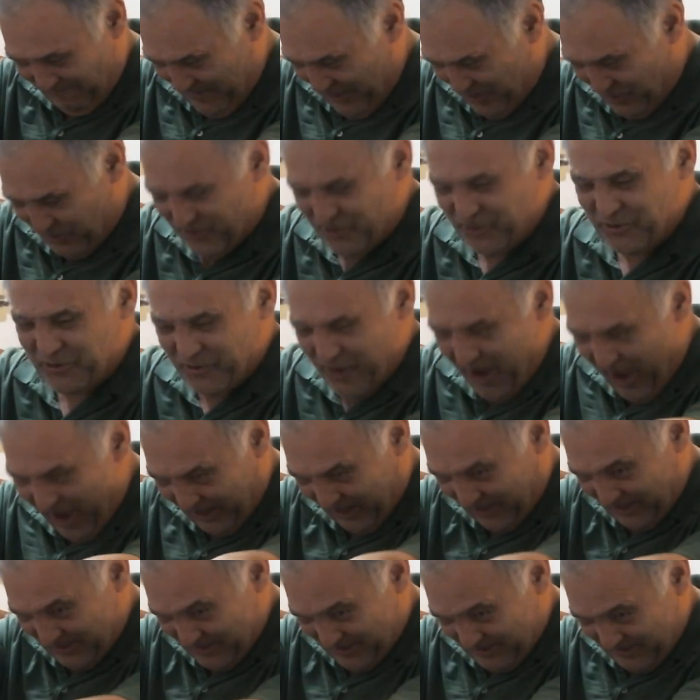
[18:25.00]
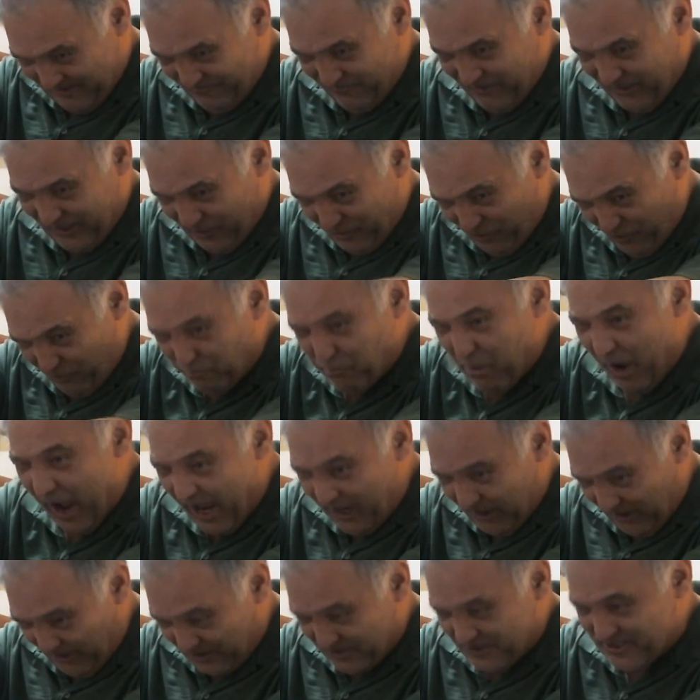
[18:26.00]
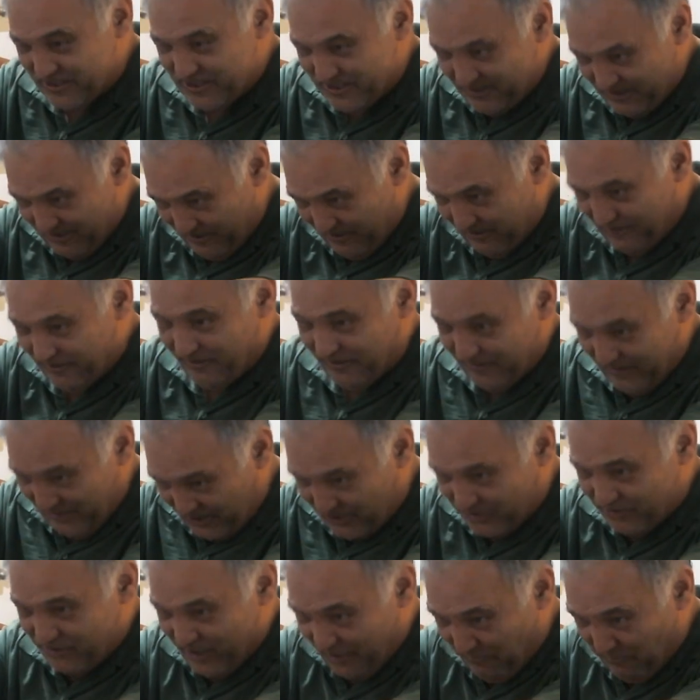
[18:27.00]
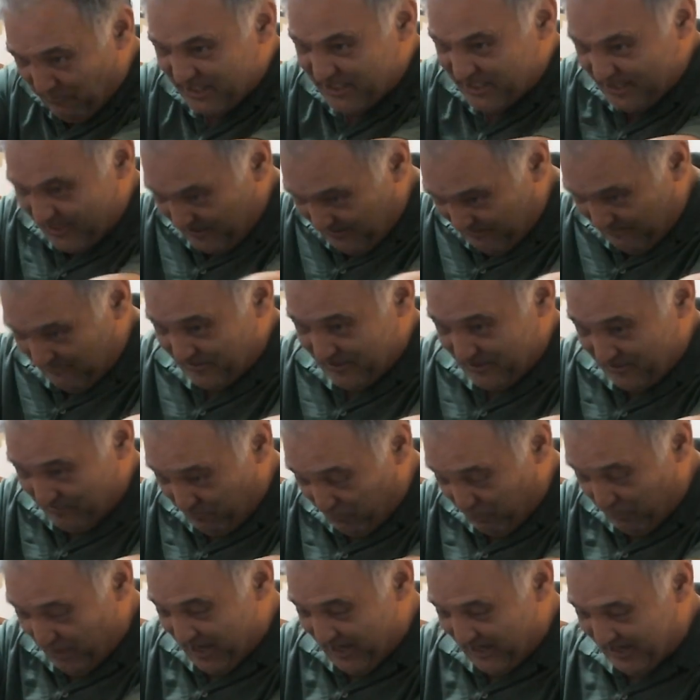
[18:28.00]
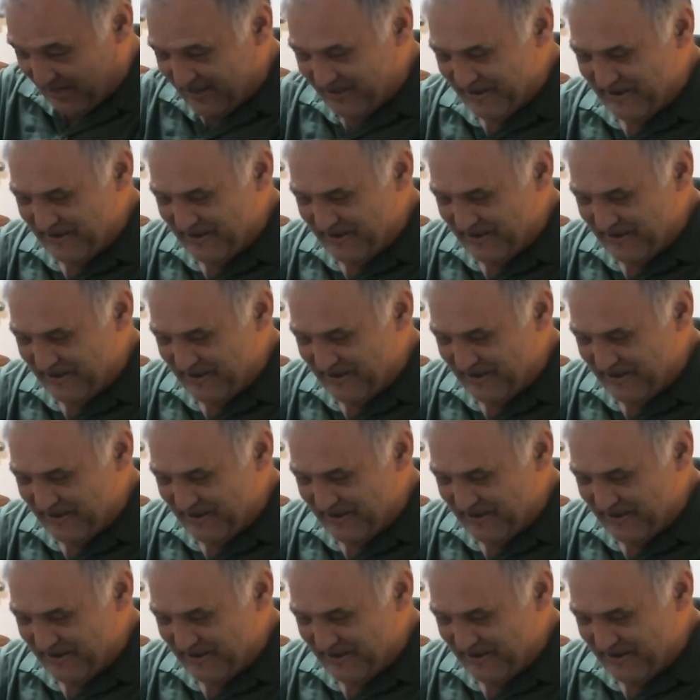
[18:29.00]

two rockets, for the two pilots. You know, the string must break.